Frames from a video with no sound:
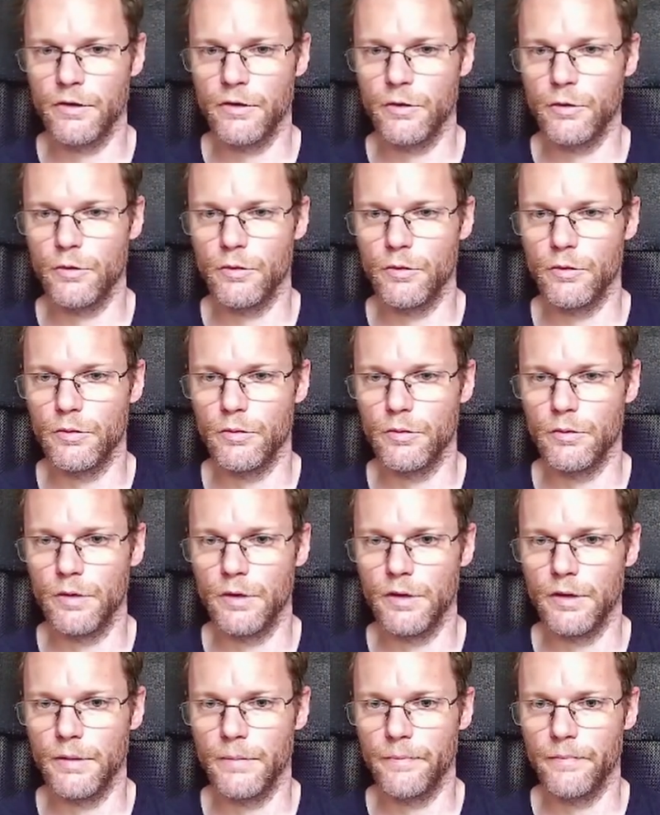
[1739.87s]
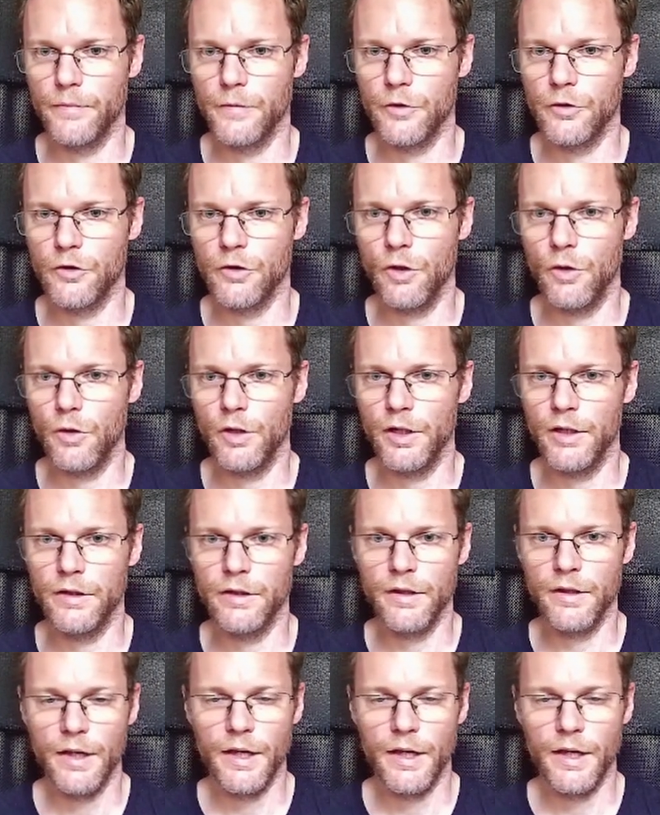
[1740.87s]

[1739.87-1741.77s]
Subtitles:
to show it,